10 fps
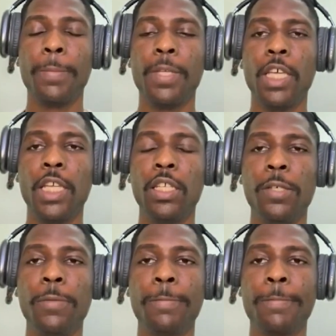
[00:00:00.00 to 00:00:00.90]

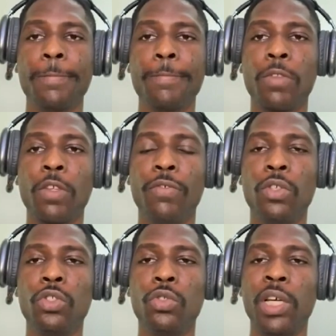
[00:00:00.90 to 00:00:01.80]
any
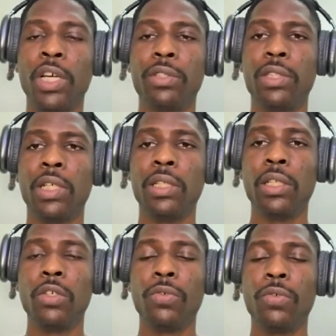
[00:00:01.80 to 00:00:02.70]
field to have standard
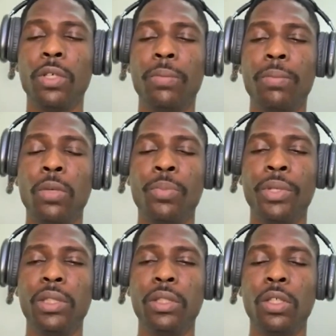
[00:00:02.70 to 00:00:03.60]
of
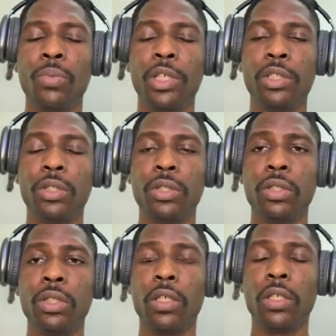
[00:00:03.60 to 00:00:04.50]
operations,
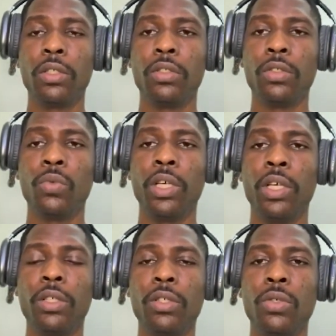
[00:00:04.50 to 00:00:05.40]
where
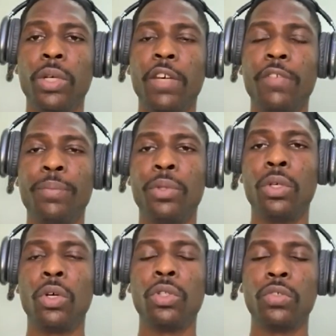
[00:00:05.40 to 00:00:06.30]
we have
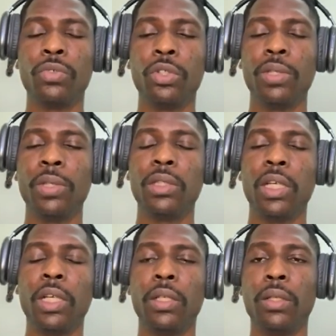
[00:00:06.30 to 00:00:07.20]
protocols of treatment
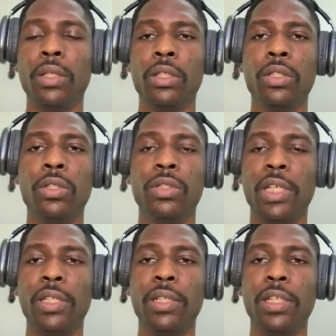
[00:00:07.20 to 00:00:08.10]
and
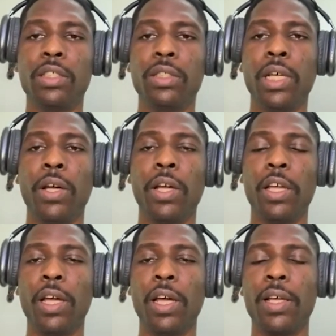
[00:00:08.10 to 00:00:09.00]
standards
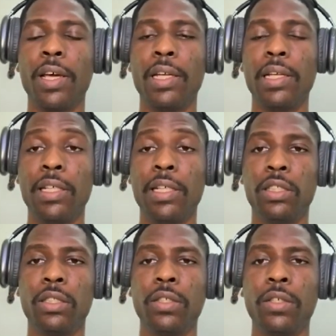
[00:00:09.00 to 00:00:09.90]
and guidelines
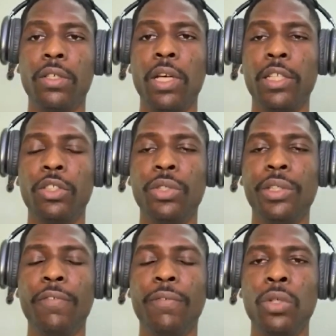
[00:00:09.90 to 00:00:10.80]
that are
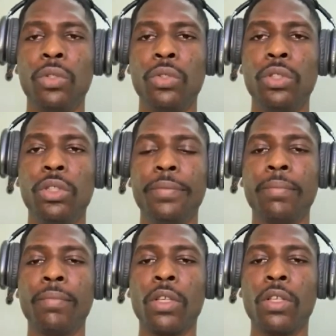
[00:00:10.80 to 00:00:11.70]
strictly followed.
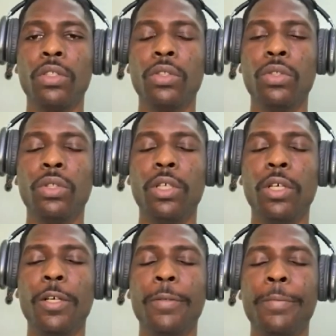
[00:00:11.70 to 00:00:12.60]

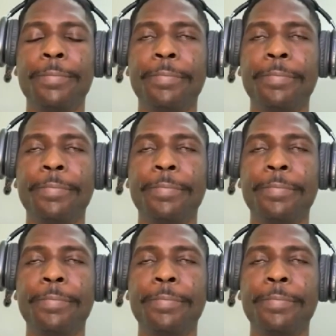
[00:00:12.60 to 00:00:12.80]
So